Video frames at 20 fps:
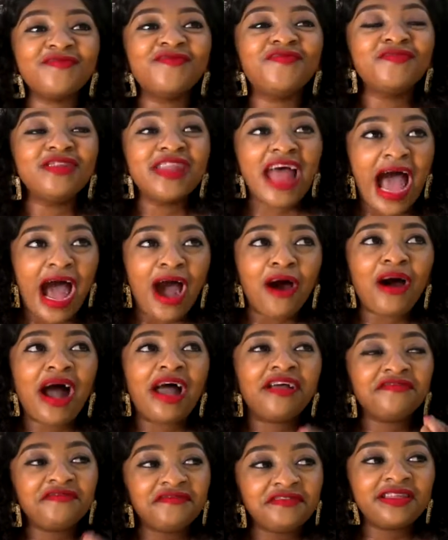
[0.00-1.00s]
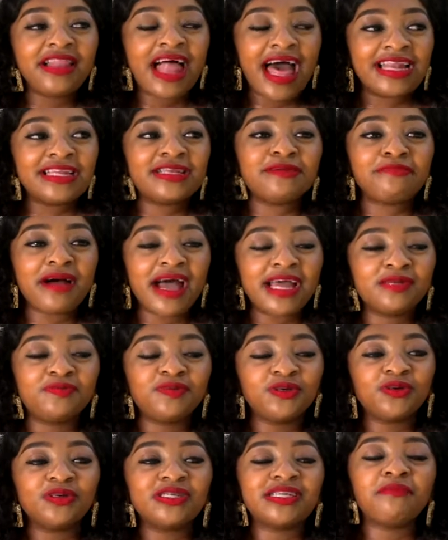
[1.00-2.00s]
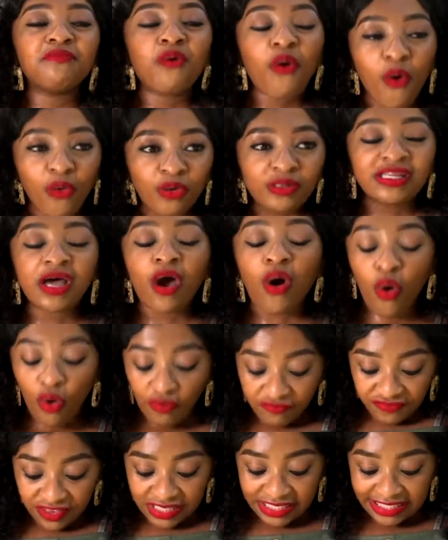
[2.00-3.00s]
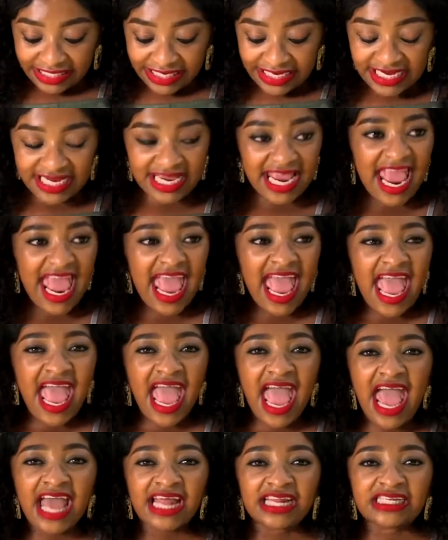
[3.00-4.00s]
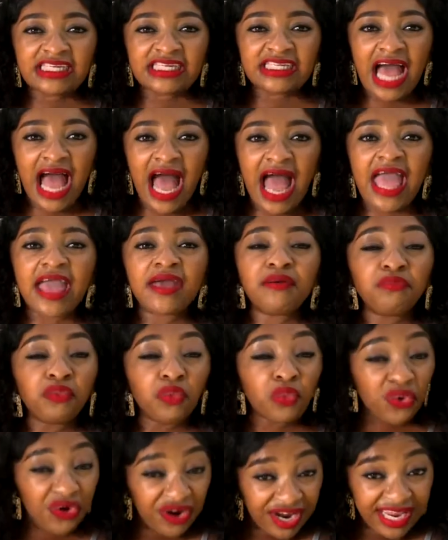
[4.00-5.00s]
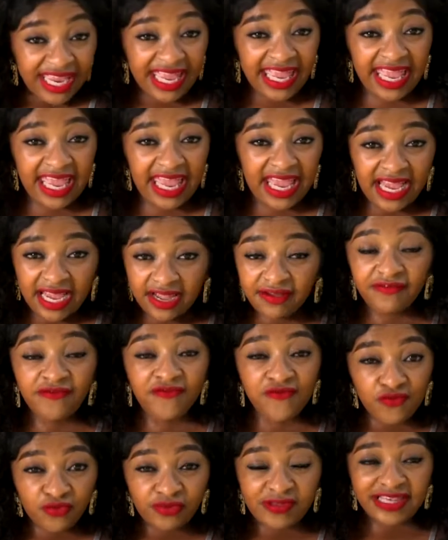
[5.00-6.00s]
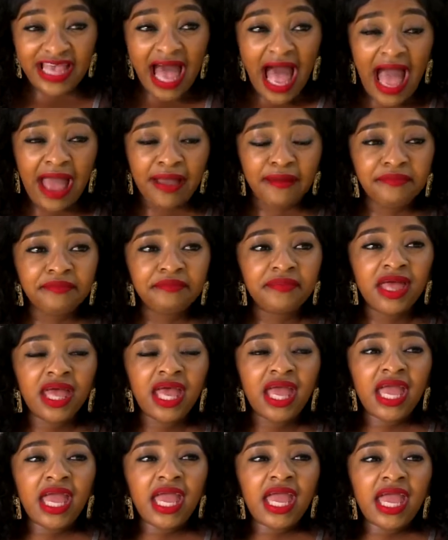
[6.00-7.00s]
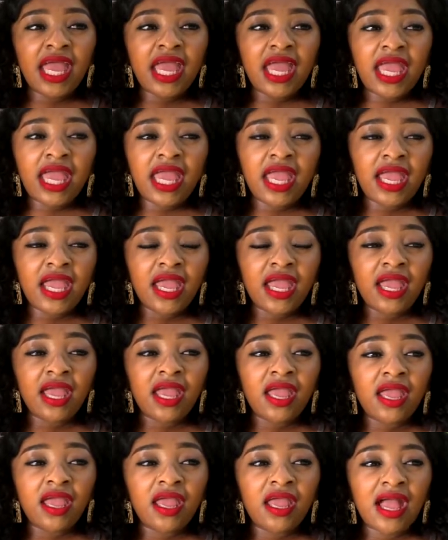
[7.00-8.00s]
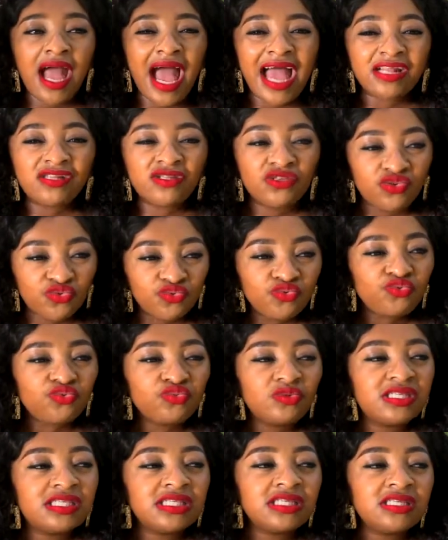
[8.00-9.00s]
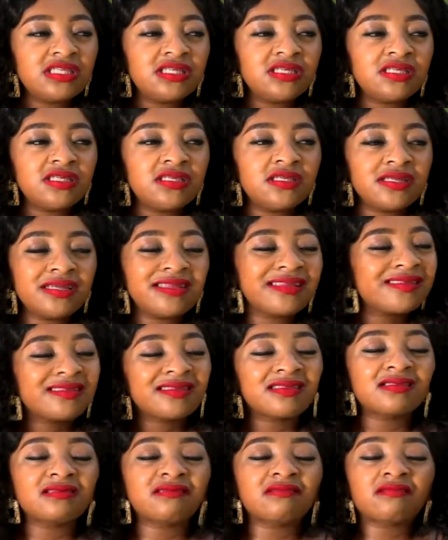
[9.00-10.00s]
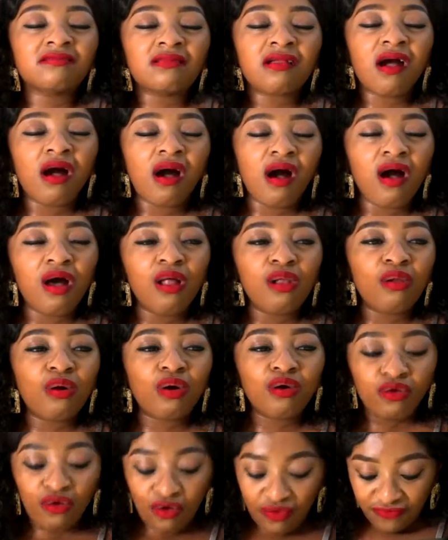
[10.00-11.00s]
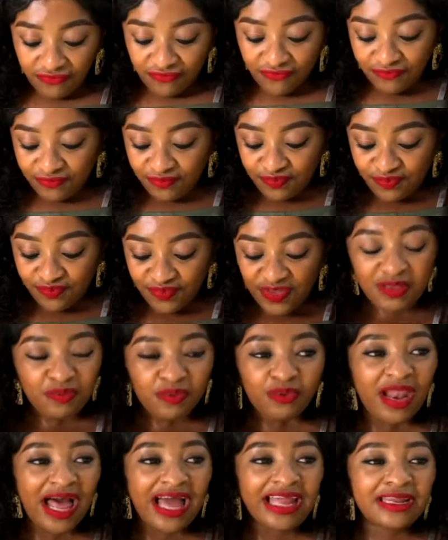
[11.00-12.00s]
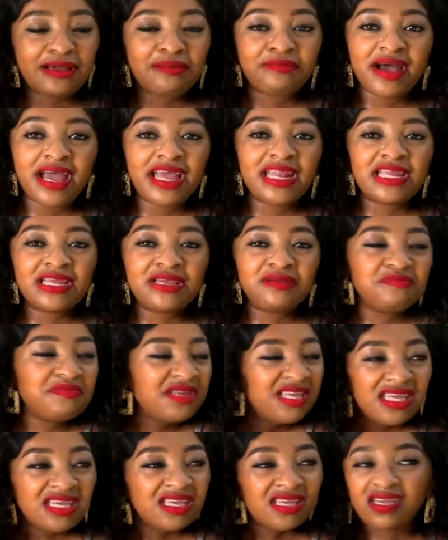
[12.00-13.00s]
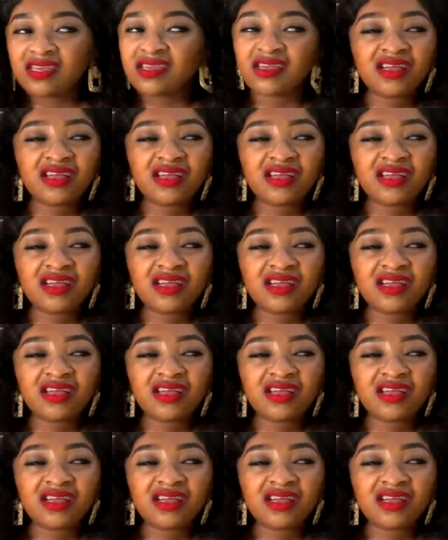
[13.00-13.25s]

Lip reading: now I feel undermined because I'm older, obviously, and I am working full-time. I do see a lot of people undermining me